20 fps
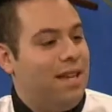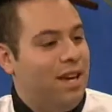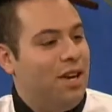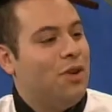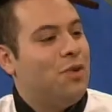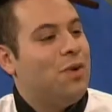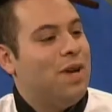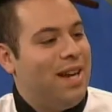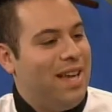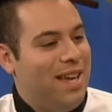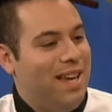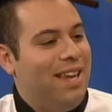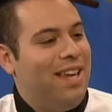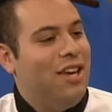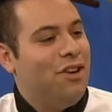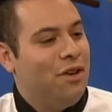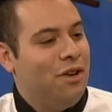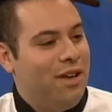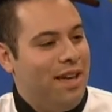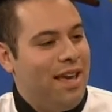to hear when I
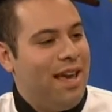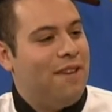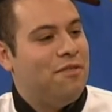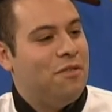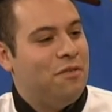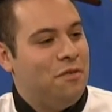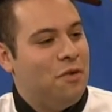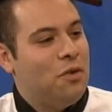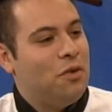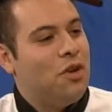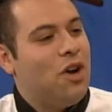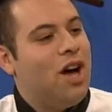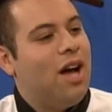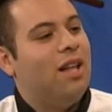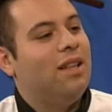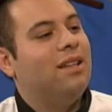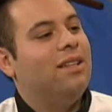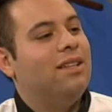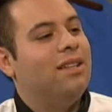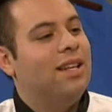hear they have a phone
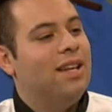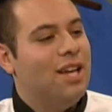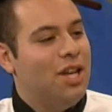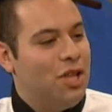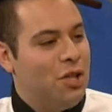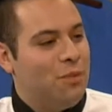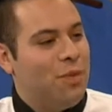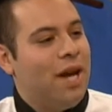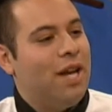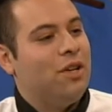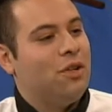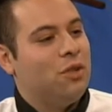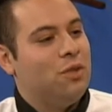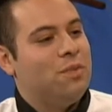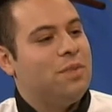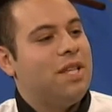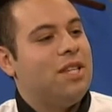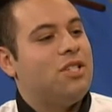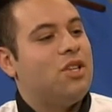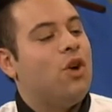call and the bride or
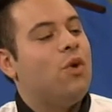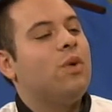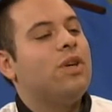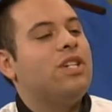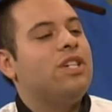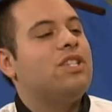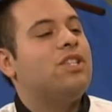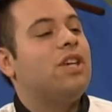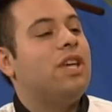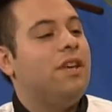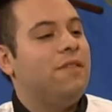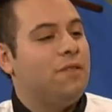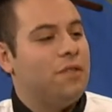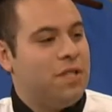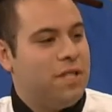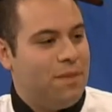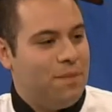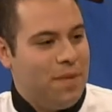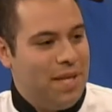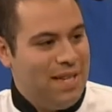groom says, "Oh, we're just looking
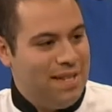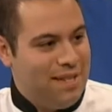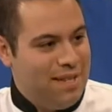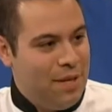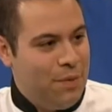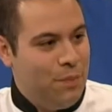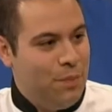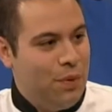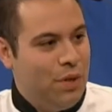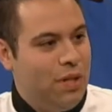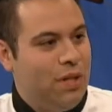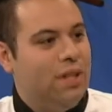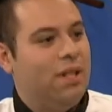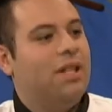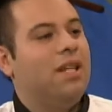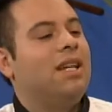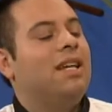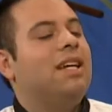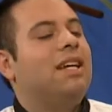for something simple."